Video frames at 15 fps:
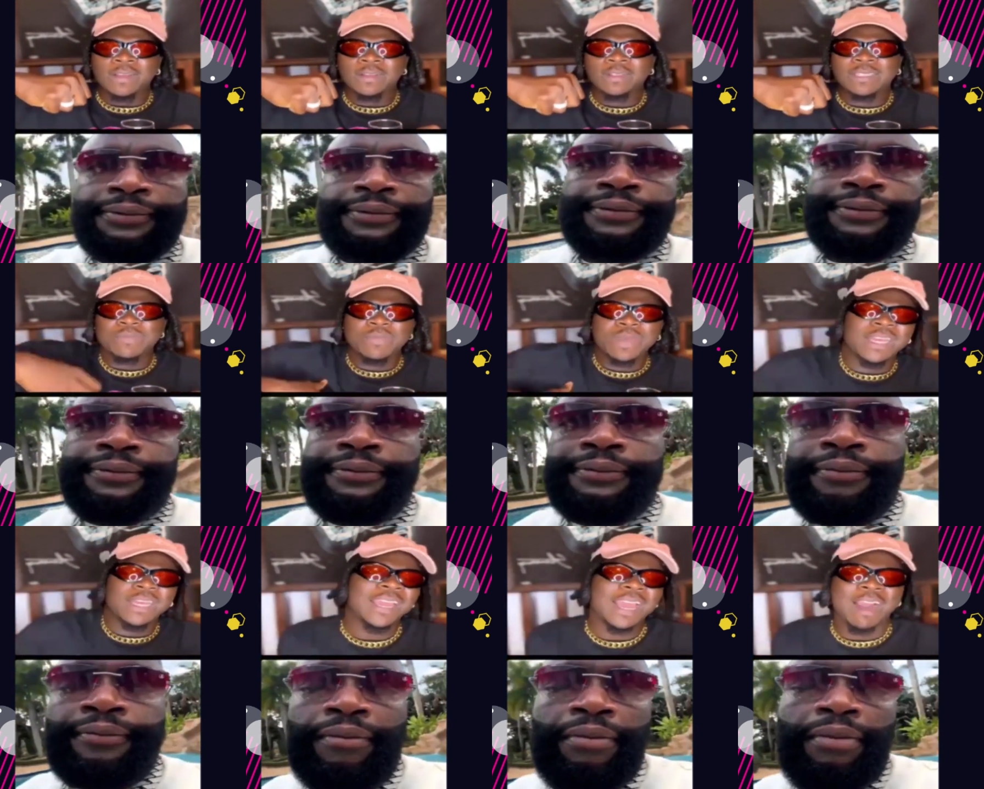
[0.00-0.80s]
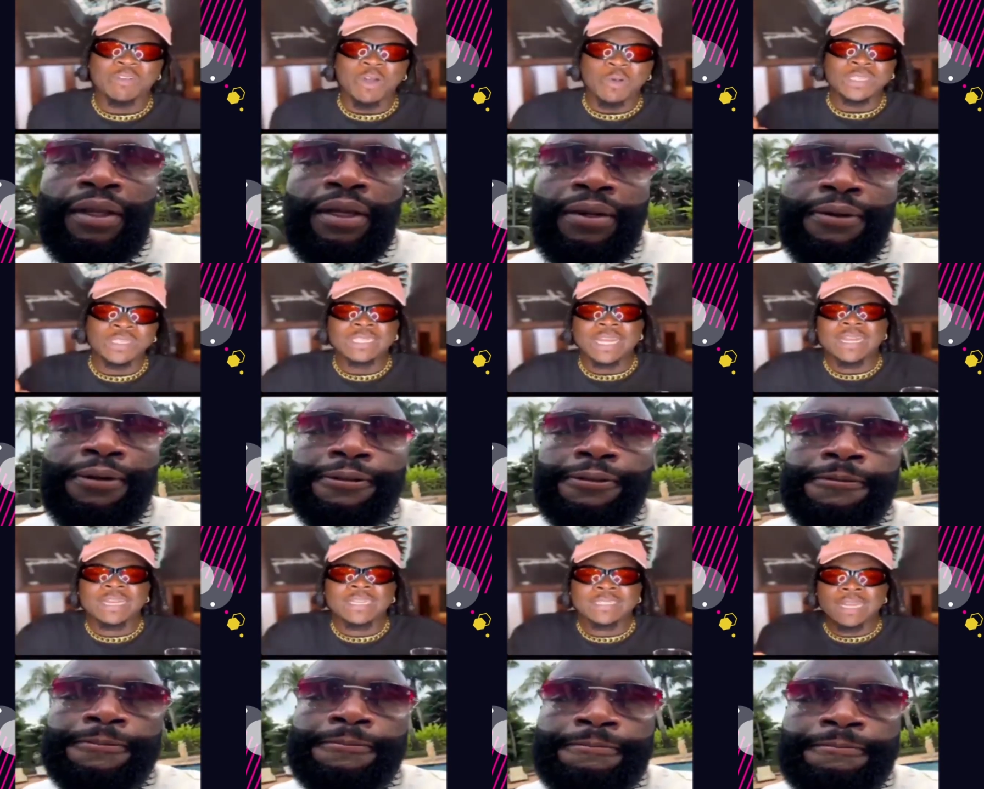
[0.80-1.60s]
Speaker 1: to me, I've always
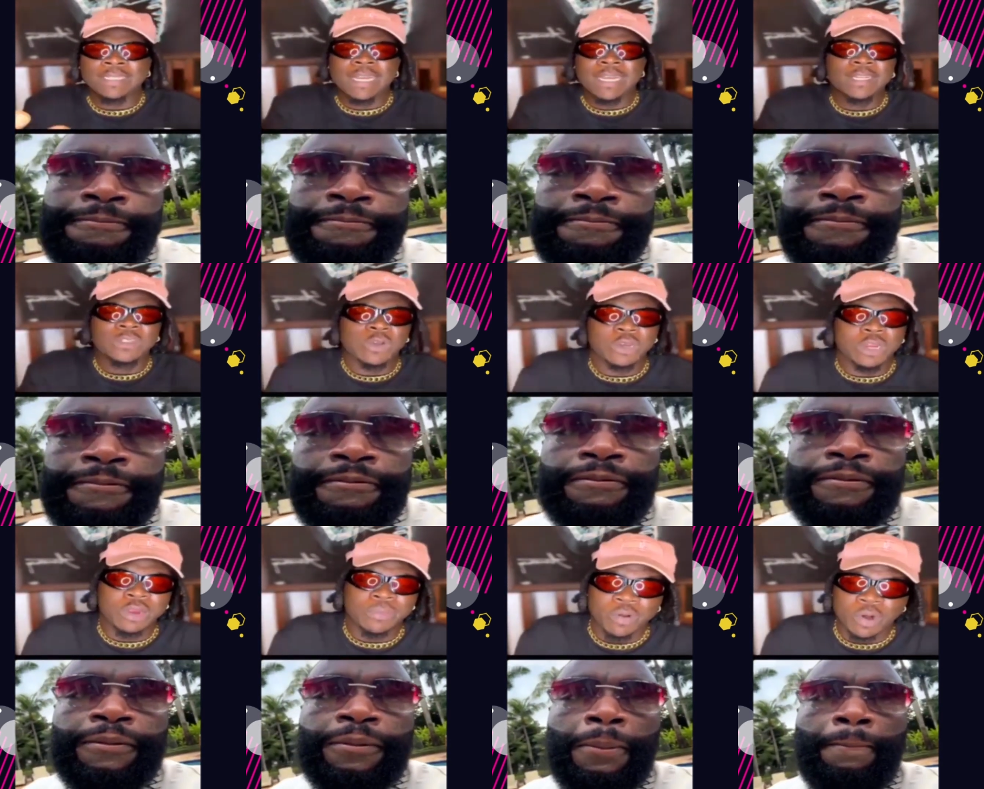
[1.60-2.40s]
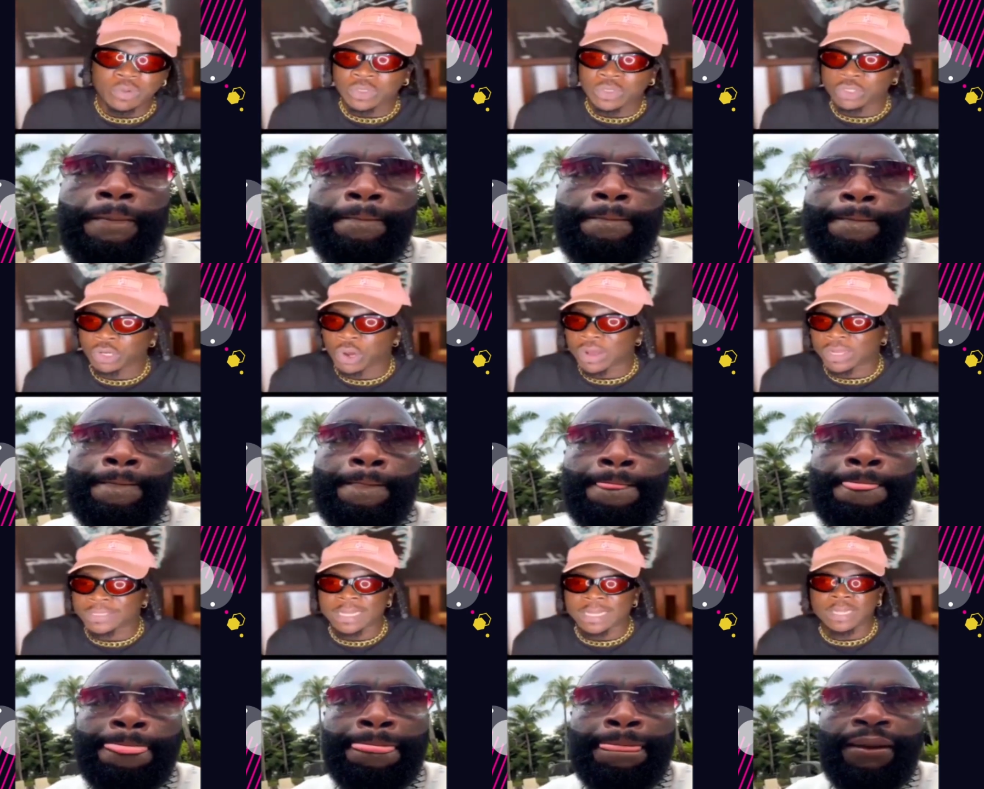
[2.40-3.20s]
said this. I said this on Ebro's show.
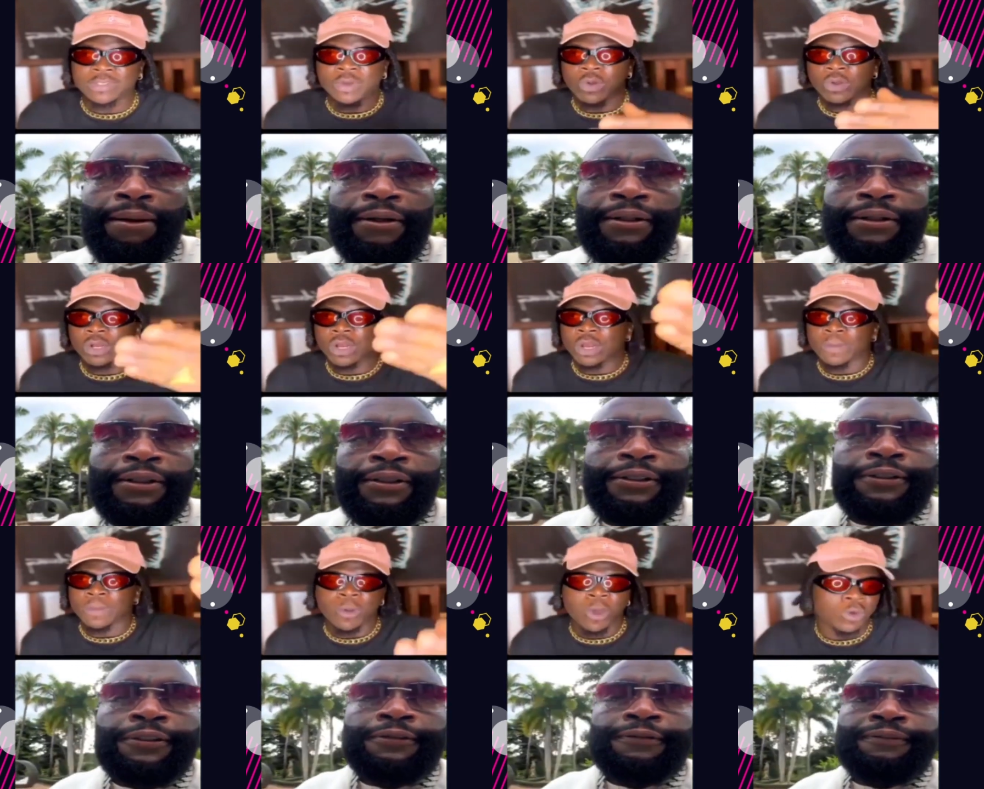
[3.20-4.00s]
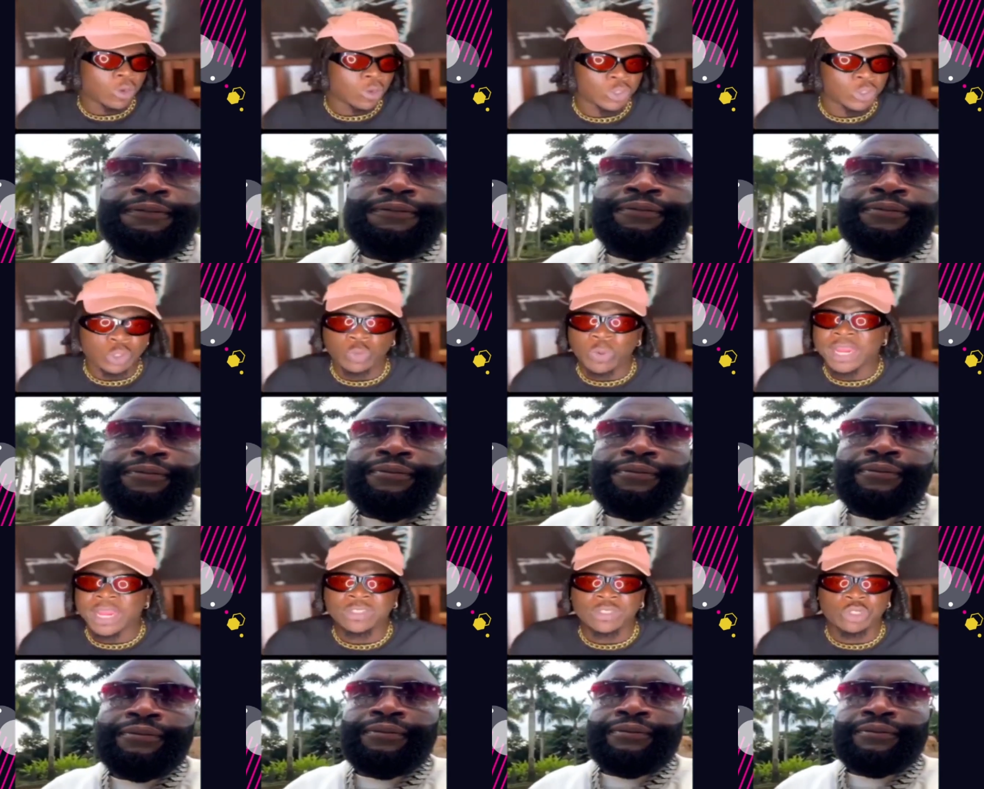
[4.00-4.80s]
I said this on
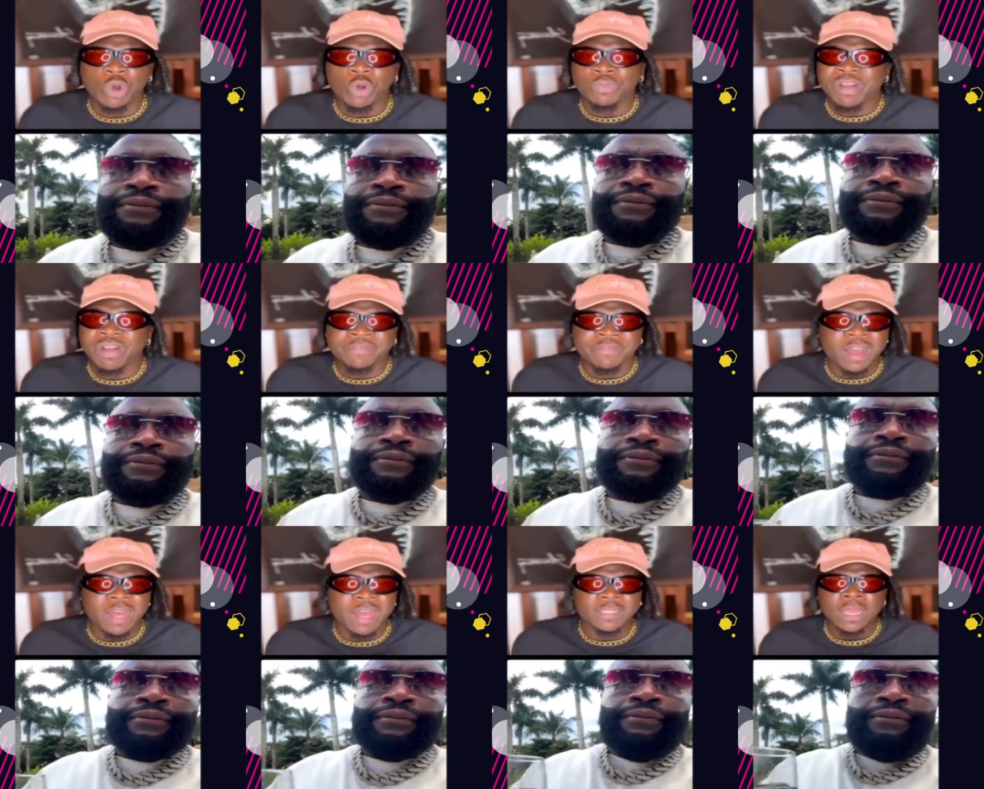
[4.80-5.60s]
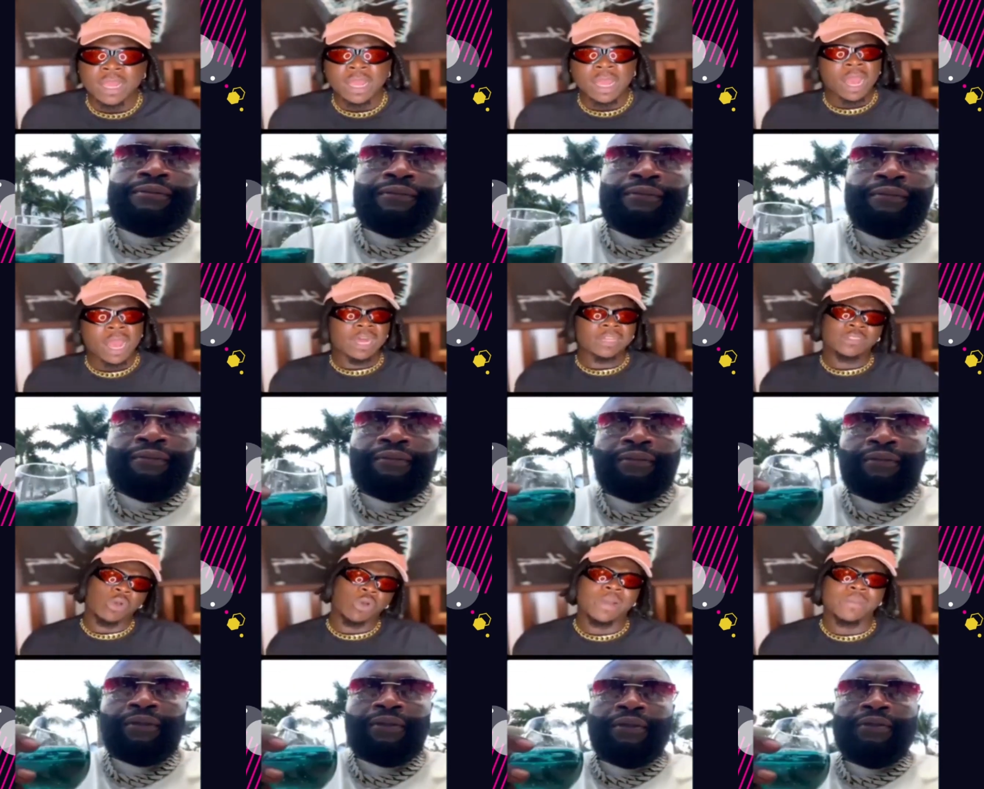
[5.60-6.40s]
Sway's show, Breakfast. I
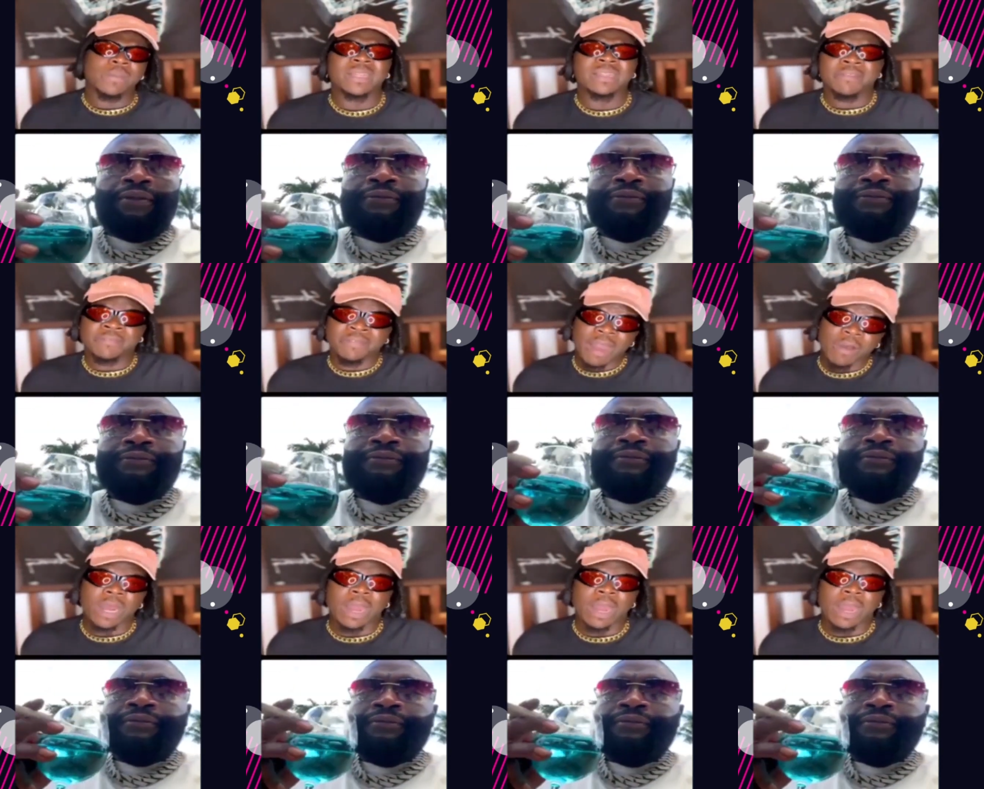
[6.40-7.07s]
told them, and they found